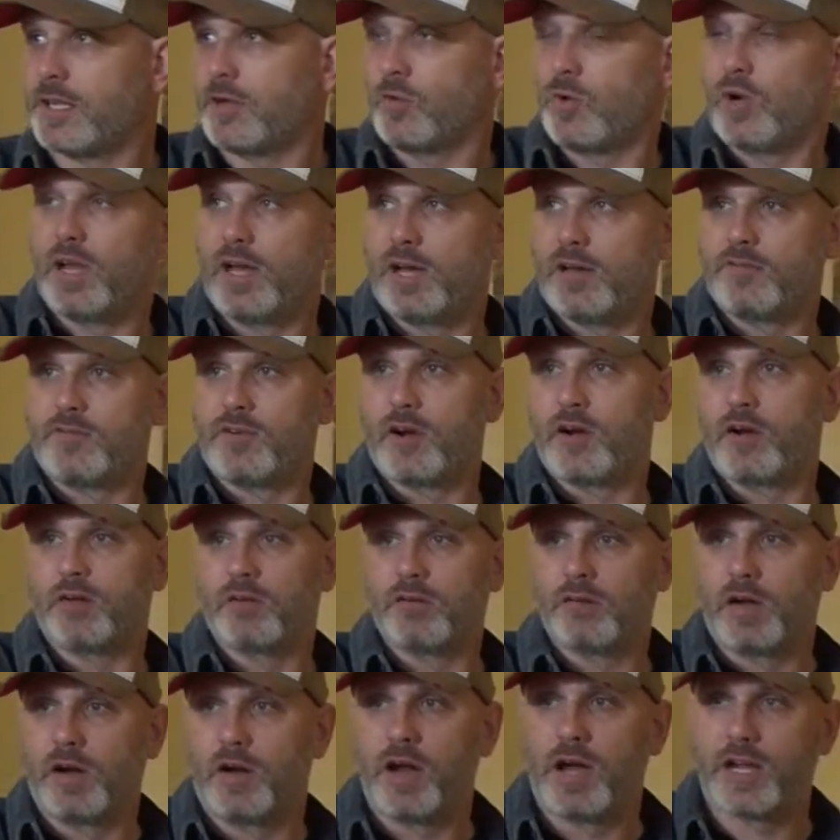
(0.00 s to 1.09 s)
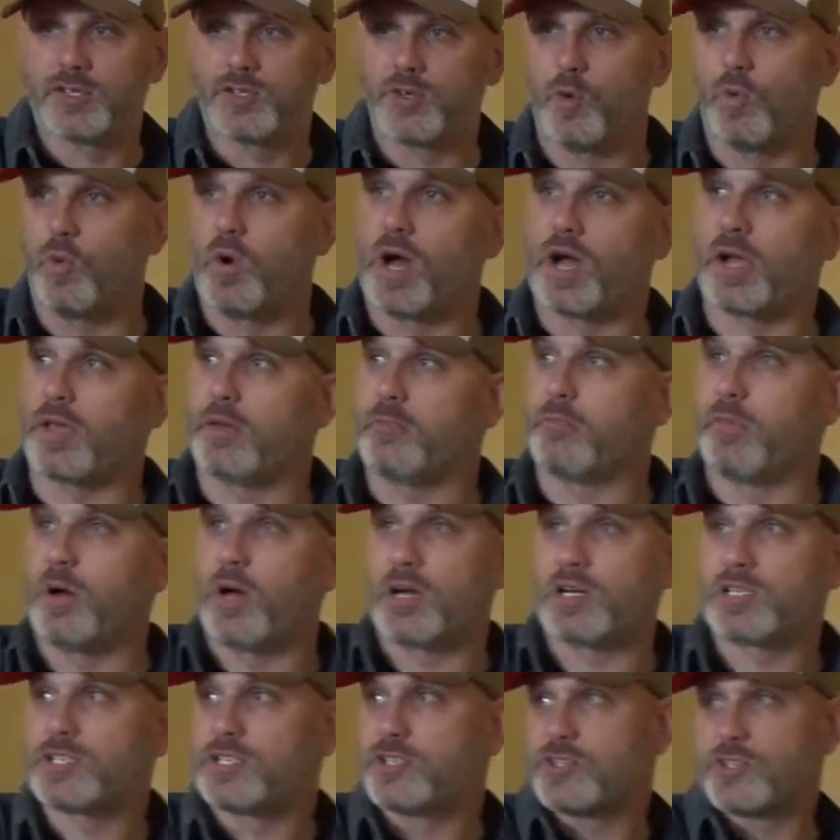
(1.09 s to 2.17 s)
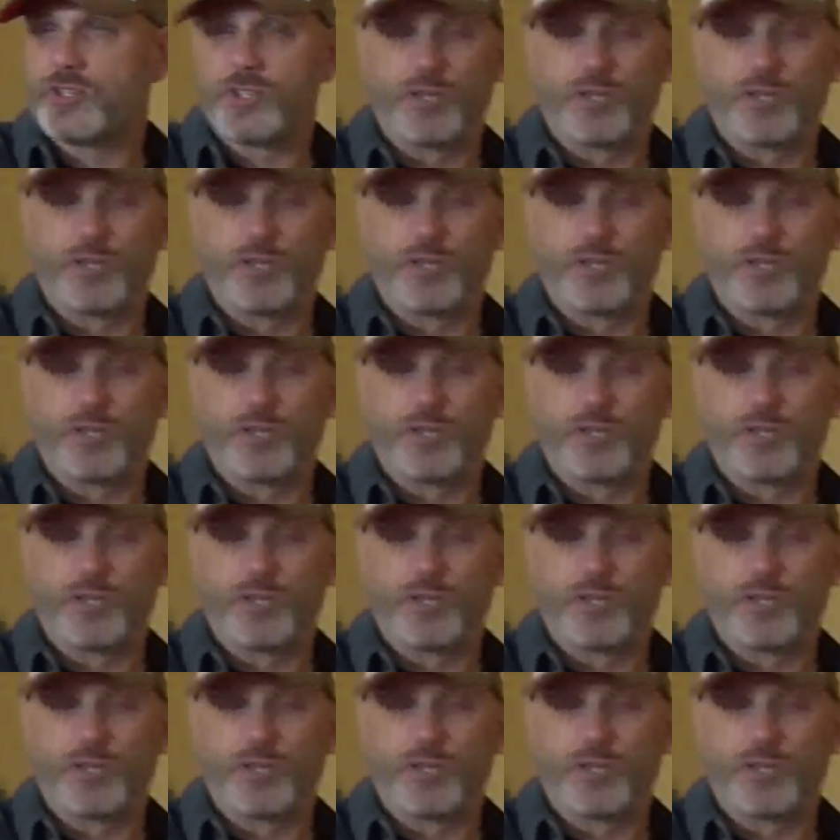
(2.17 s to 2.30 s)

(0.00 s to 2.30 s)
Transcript: then we'll have our actual walk-in box that